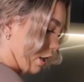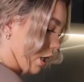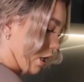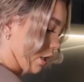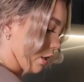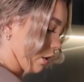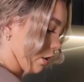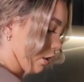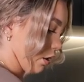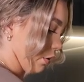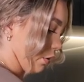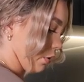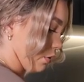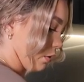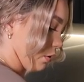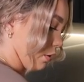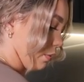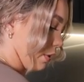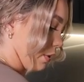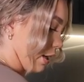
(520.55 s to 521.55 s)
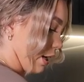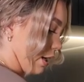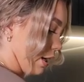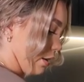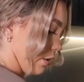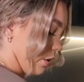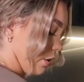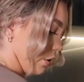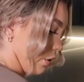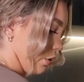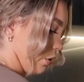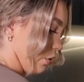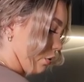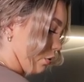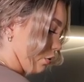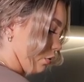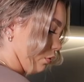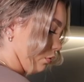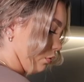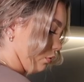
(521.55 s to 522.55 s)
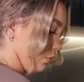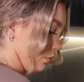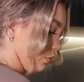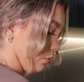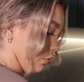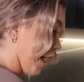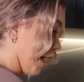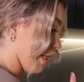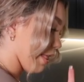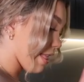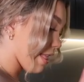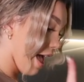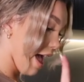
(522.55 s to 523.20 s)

then that's gonna go onto our plate to cool. And